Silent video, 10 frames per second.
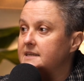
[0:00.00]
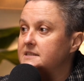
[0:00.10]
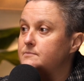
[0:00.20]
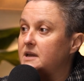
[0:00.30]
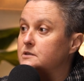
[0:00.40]
is
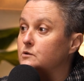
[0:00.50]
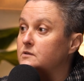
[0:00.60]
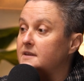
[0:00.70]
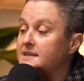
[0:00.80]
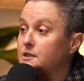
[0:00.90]
to make sure
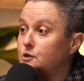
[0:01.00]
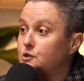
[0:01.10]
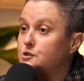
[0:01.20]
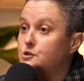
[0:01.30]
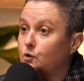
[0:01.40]
that there's a
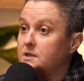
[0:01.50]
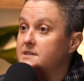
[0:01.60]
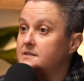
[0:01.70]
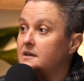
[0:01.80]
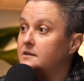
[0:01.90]
good
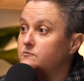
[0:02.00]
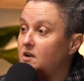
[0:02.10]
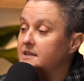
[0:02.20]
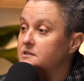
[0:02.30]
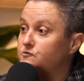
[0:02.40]
choice and
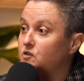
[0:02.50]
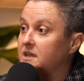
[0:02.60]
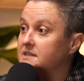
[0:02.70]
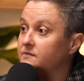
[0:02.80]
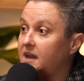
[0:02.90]
range of
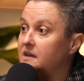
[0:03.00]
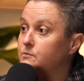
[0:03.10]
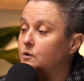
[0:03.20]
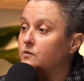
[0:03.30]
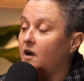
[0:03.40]
drinks
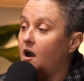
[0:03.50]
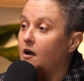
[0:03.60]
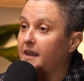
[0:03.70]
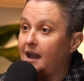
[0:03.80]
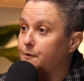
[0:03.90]
available that
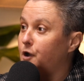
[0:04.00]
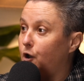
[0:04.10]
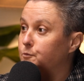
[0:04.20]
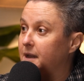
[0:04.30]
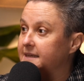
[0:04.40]
aren't
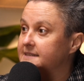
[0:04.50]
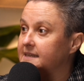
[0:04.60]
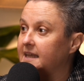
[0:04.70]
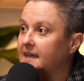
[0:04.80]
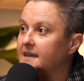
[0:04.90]
alcohol,
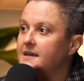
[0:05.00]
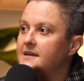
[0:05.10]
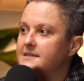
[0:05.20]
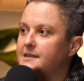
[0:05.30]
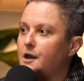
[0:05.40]
basically.
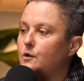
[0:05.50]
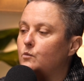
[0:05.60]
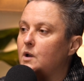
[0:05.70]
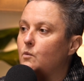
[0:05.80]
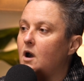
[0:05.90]
So
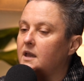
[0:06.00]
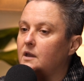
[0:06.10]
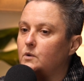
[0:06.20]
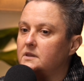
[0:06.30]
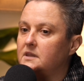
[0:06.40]
we're
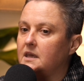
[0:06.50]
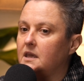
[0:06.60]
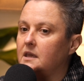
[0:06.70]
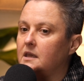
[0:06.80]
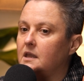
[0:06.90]
working with
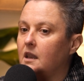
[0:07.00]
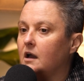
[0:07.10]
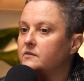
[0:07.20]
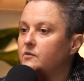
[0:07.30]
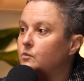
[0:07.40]
the
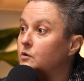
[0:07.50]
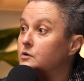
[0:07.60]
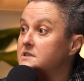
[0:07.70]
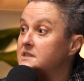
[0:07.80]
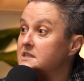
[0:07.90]
Live
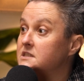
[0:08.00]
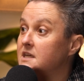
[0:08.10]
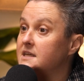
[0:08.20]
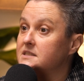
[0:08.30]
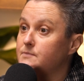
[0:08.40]
Awards this
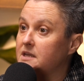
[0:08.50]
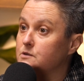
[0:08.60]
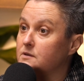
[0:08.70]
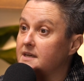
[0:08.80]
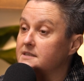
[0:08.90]
year to make
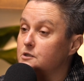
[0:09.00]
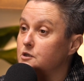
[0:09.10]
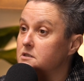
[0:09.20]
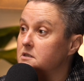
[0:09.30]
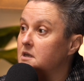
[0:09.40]
sure there's
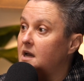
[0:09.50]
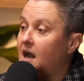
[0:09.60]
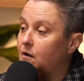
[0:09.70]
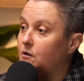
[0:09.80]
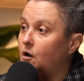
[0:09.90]
good
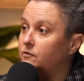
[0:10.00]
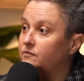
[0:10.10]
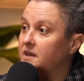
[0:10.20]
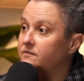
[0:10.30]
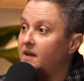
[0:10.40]

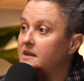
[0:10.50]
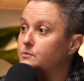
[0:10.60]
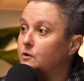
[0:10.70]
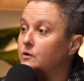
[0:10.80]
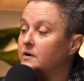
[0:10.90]
alcohol-free
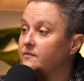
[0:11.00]
available.